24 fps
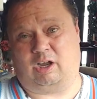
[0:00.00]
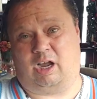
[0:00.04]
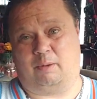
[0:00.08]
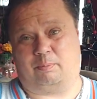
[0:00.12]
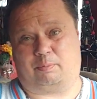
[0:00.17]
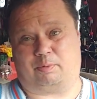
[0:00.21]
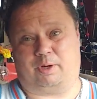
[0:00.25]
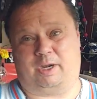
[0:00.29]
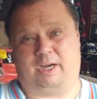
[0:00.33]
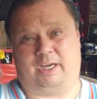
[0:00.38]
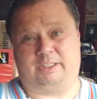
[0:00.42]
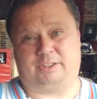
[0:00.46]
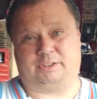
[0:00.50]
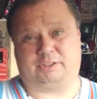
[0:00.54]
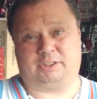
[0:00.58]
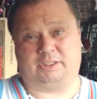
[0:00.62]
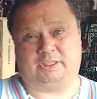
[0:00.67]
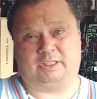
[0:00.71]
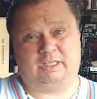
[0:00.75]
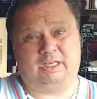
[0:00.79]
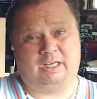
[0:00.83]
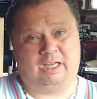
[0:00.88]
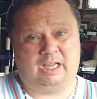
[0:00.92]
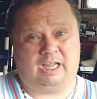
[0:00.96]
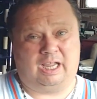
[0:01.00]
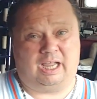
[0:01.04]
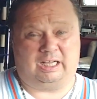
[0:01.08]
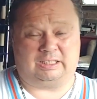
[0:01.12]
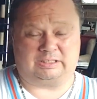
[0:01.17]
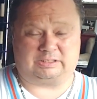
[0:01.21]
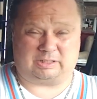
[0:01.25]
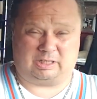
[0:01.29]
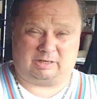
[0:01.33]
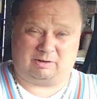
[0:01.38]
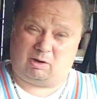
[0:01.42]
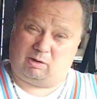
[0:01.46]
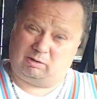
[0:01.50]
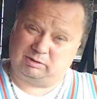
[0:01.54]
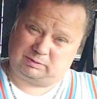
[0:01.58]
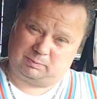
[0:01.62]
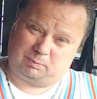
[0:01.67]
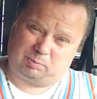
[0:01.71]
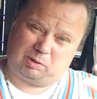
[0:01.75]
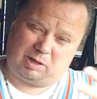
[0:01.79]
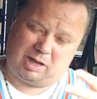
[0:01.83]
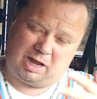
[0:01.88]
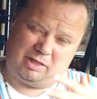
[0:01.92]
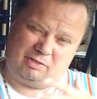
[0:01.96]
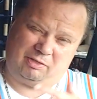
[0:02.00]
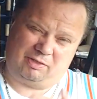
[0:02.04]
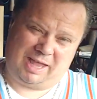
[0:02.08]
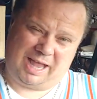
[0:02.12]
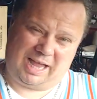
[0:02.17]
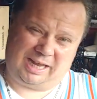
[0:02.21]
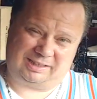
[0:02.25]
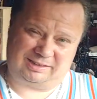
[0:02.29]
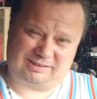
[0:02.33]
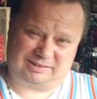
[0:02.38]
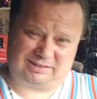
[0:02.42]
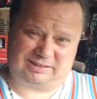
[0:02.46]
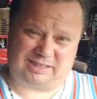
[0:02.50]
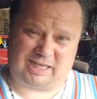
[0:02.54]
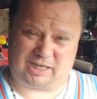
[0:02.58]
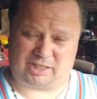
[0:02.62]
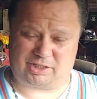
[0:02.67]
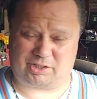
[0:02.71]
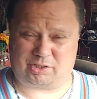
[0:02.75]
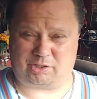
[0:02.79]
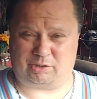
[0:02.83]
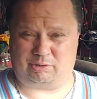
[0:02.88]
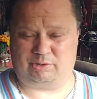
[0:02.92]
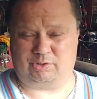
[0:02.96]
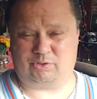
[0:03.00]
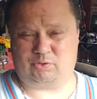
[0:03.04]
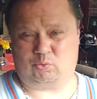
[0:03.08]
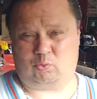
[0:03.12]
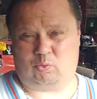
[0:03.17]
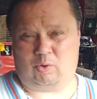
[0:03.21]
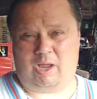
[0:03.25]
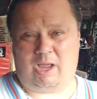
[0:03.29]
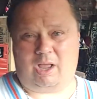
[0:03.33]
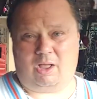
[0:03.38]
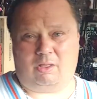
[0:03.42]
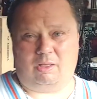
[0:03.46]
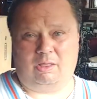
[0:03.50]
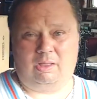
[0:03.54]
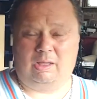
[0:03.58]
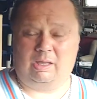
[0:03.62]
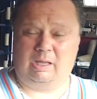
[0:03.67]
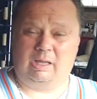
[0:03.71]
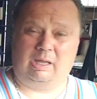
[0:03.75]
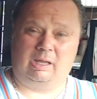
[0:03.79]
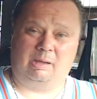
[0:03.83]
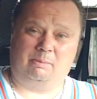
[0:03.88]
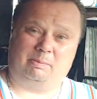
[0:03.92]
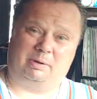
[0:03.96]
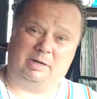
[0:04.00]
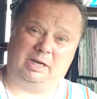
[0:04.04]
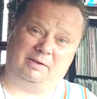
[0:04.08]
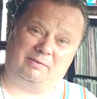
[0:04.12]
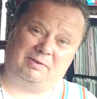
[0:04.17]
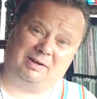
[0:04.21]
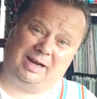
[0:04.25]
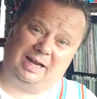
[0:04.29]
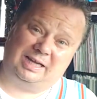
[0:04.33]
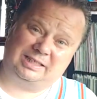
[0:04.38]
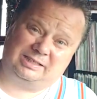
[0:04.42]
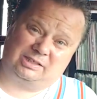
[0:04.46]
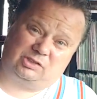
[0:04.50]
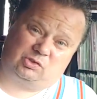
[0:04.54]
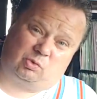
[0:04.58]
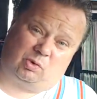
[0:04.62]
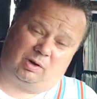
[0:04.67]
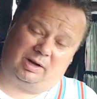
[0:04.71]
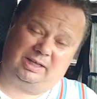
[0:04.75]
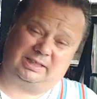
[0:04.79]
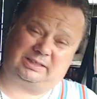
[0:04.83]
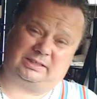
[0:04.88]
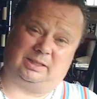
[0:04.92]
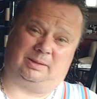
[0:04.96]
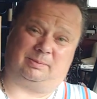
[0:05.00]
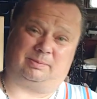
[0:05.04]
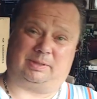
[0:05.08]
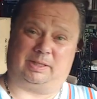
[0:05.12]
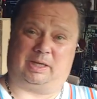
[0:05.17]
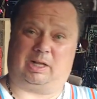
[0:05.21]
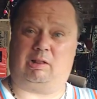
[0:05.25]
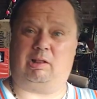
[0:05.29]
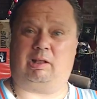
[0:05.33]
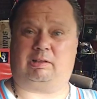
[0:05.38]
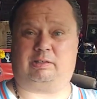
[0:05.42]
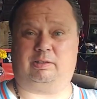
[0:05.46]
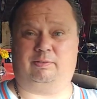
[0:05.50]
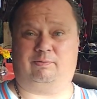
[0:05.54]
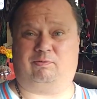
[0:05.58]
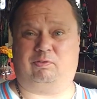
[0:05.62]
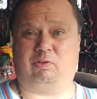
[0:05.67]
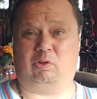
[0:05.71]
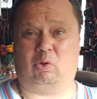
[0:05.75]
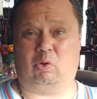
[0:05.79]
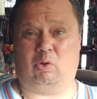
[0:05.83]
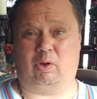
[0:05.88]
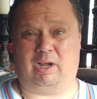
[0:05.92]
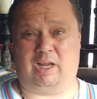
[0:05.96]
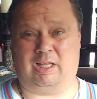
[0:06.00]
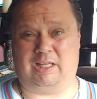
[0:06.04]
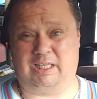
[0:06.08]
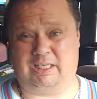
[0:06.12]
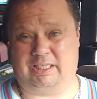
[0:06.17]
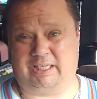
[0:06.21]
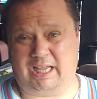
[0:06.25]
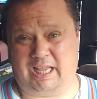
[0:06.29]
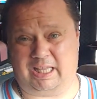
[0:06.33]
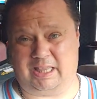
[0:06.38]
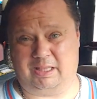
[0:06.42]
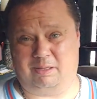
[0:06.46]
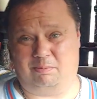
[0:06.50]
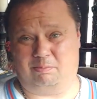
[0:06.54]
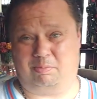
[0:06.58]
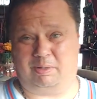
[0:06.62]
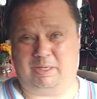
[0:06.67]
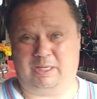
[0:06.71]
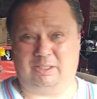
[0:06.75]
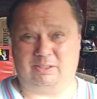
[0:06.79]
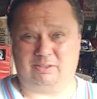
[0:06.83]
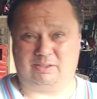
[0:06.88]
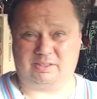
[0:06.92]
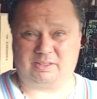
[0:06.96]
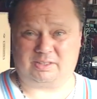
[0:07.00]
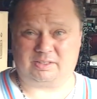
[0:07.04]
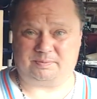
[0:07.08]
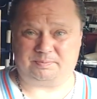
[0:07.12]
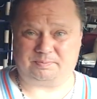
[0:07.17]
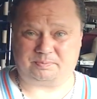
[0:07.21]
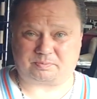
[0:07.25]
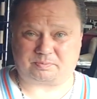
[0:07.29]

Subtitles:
comprehension, and so I always applied that texture as well. But even as a 20-something collecting Floyd and the Dead and the Beatles,